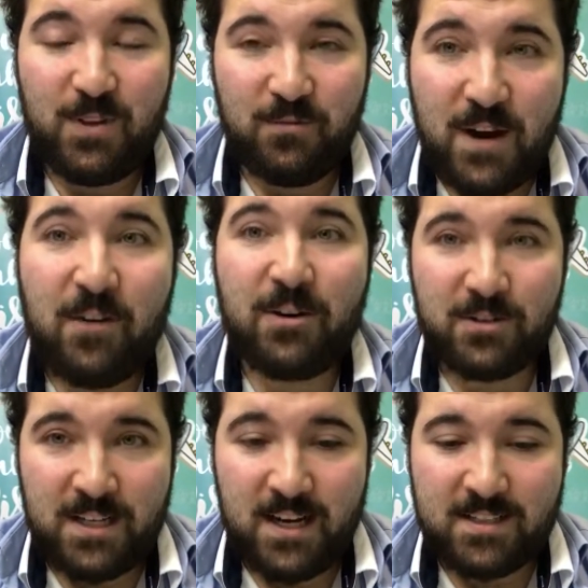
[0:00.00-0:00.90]
Vary your
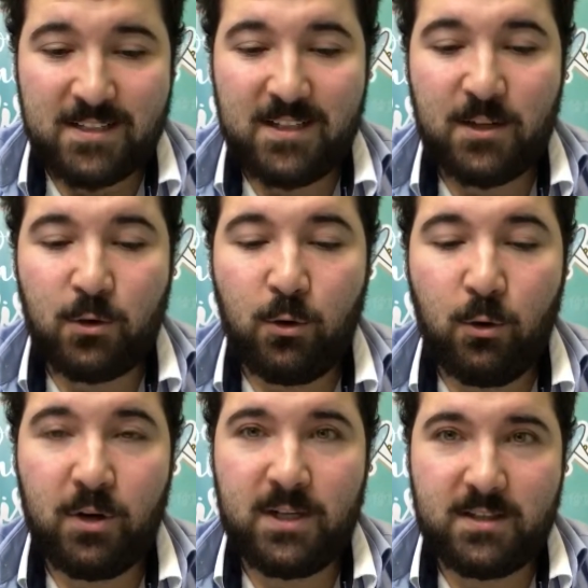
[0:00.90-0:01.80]
tasks
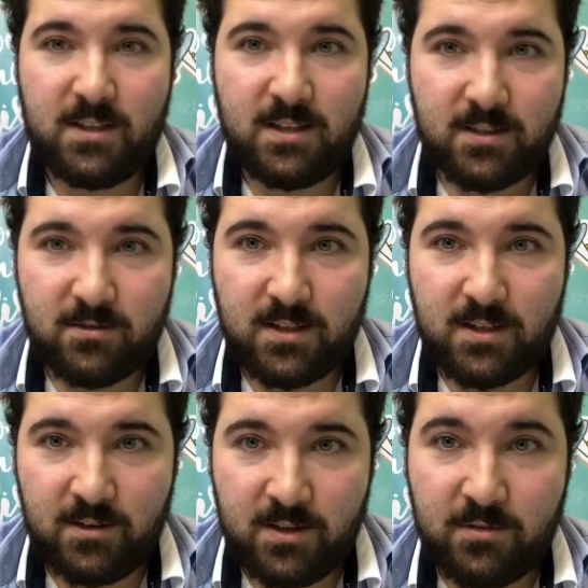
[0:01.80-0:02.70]
according to
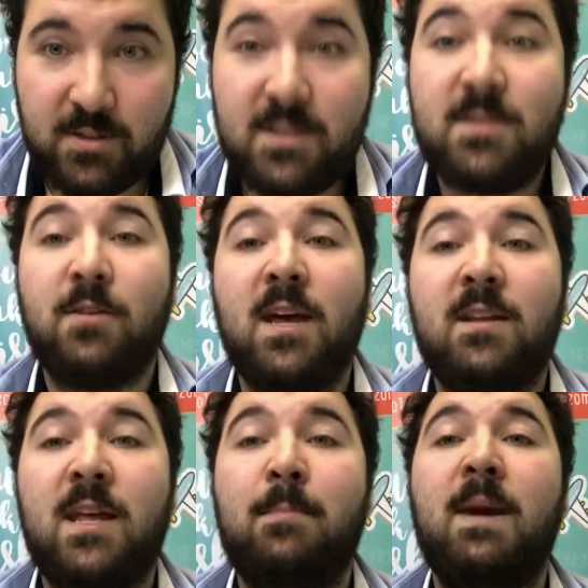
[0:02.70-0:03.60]
their interests so
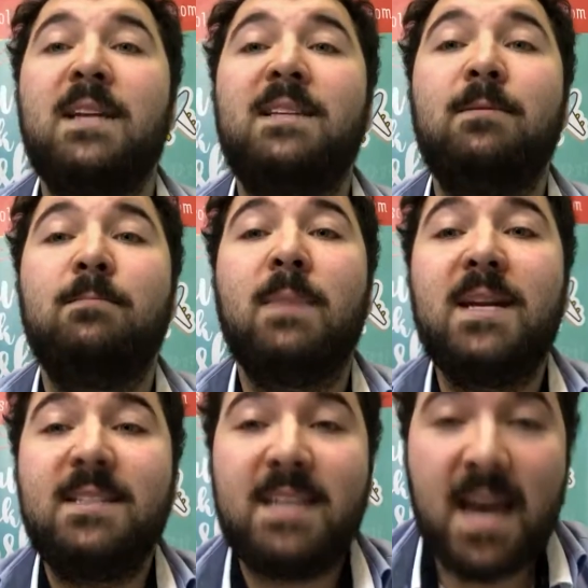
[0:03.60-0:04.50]
that they may
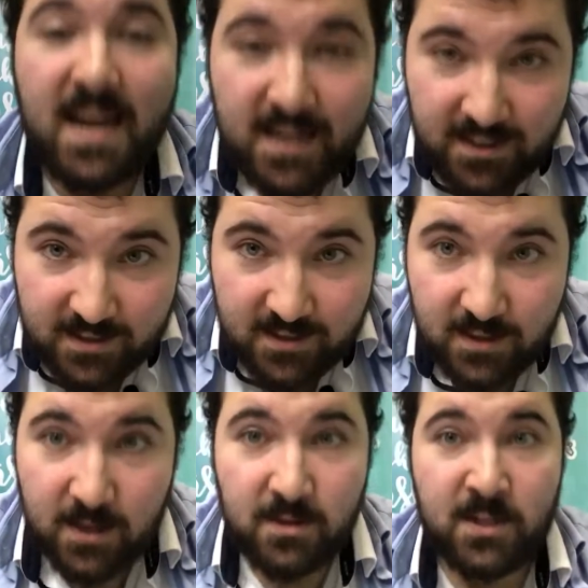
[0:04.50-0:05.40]
maintain
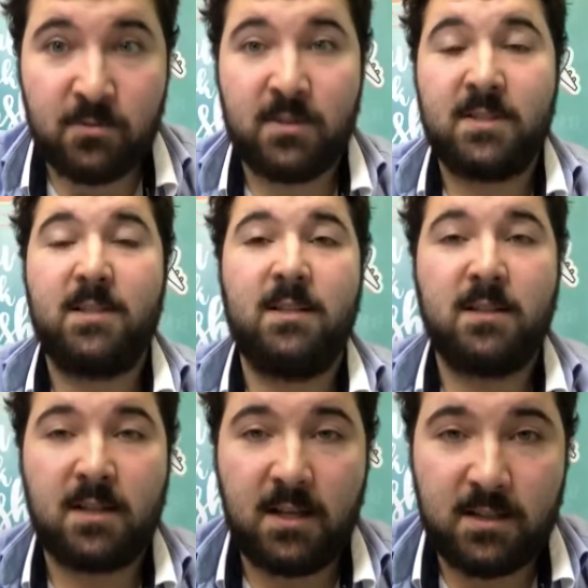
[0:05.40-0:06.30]
their interest in
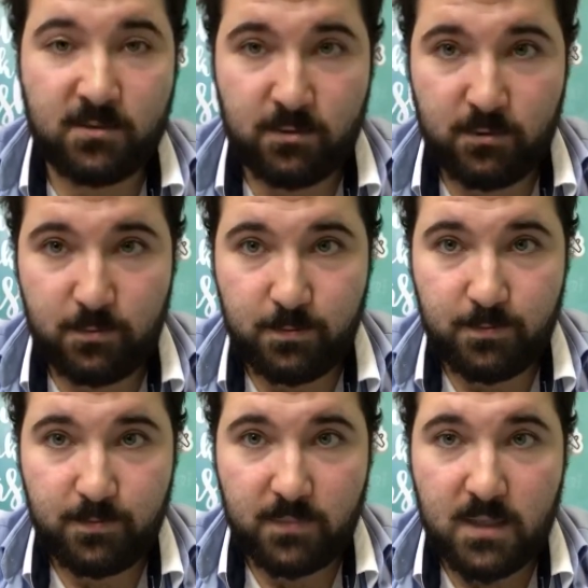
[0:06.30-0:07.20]
the classroom.
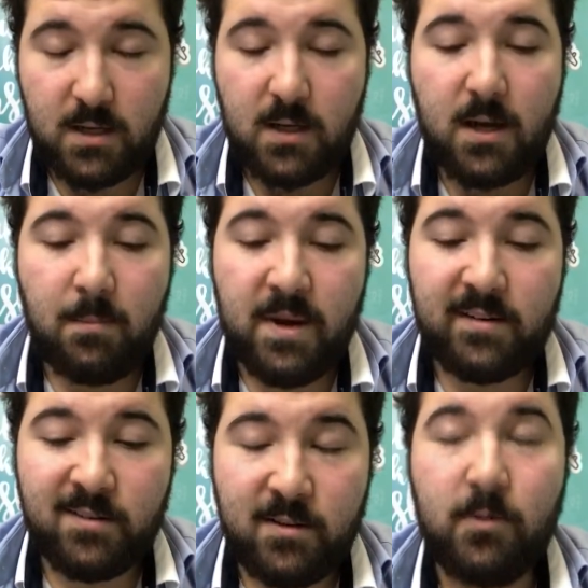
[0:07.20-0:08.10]
Make
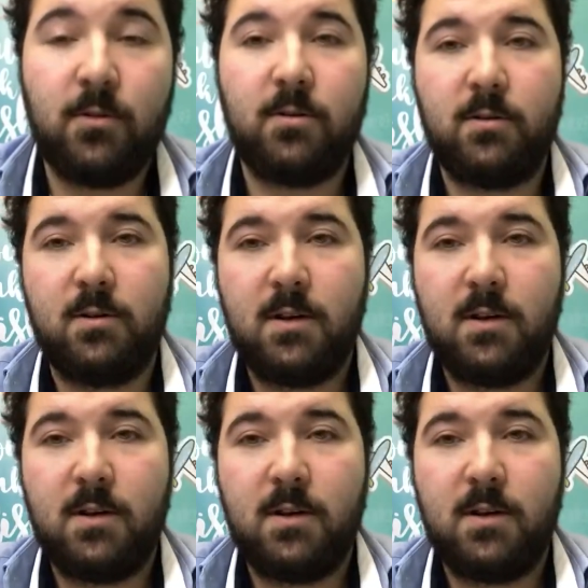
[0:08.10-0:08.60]
sure